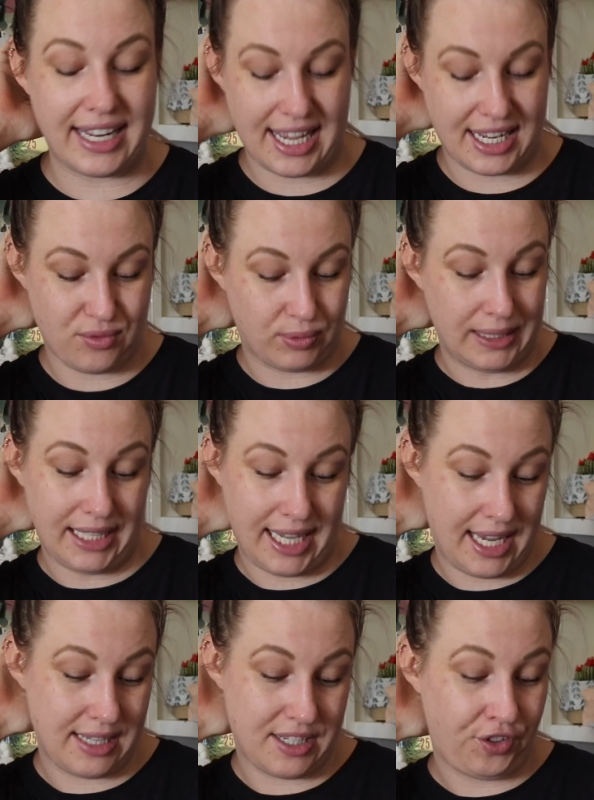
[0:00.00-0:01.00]
It gets
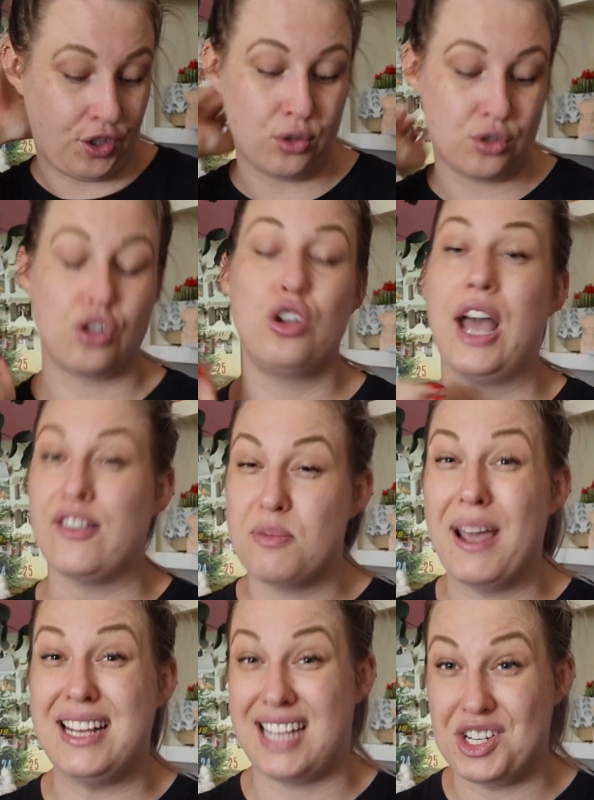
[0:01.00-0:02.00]
really difficult, so you have to
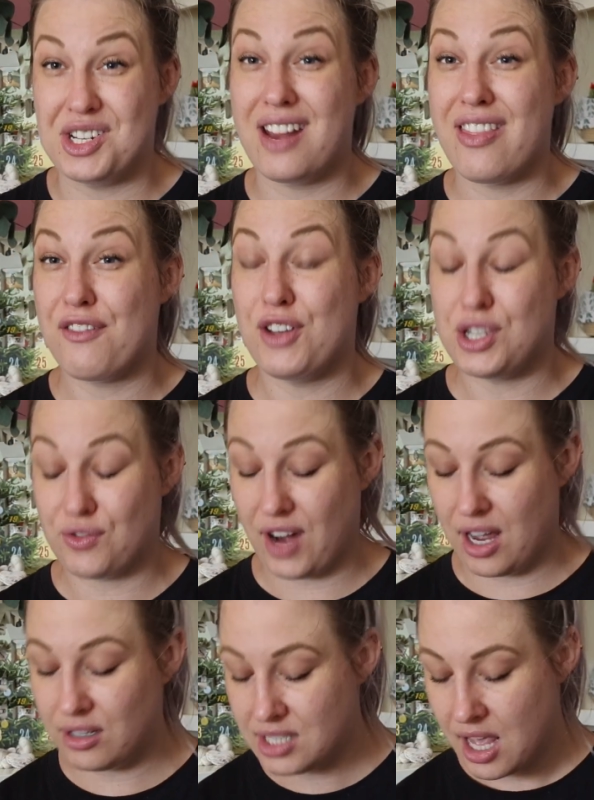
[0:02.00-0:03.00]
pay attention in that first
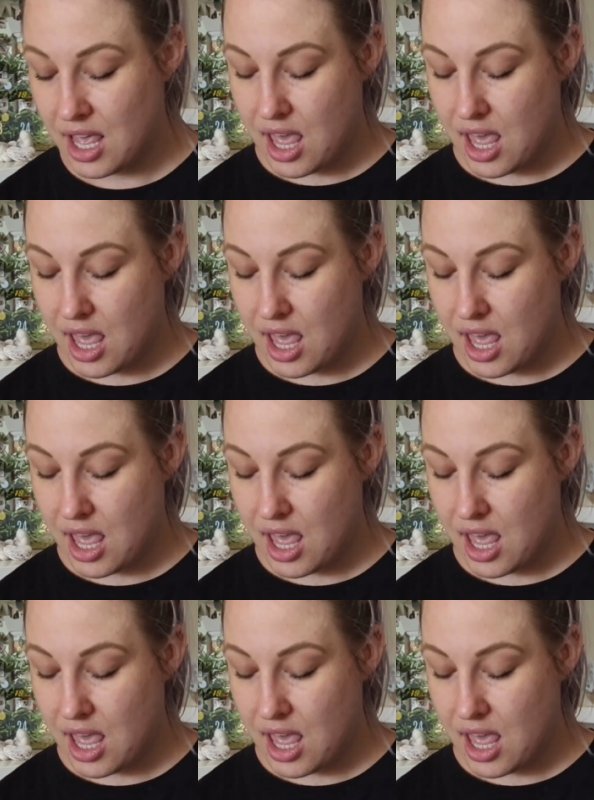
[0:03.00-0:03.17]
round.